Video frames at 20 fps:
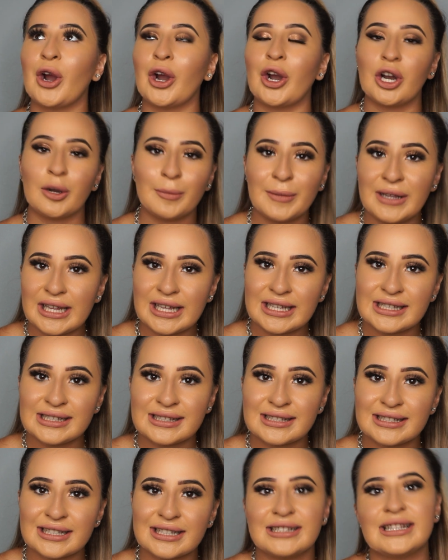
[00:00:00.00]
permanent.
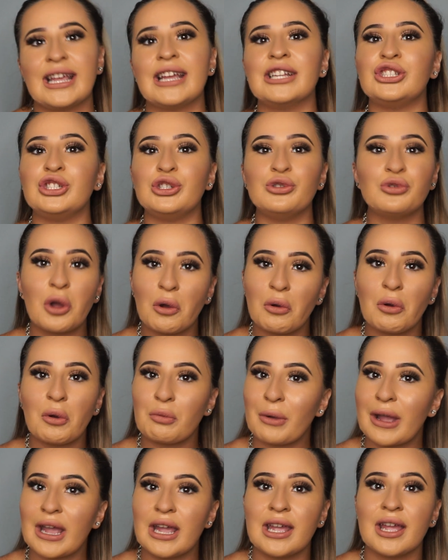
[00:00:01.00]
They do go
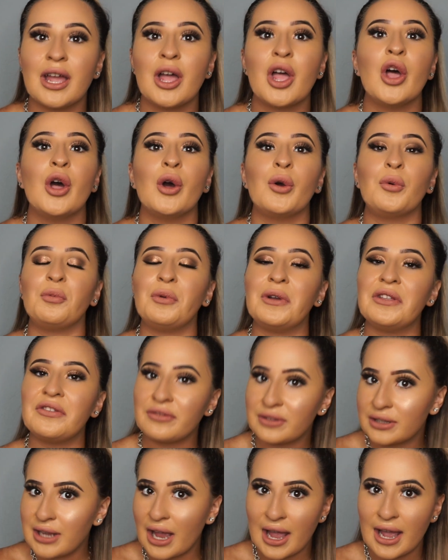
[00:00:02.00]
away
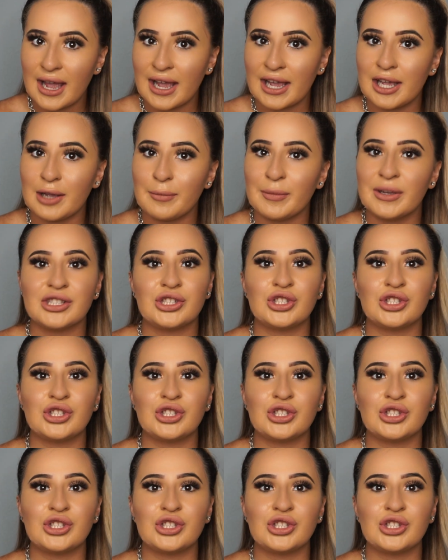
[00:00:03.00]
with time,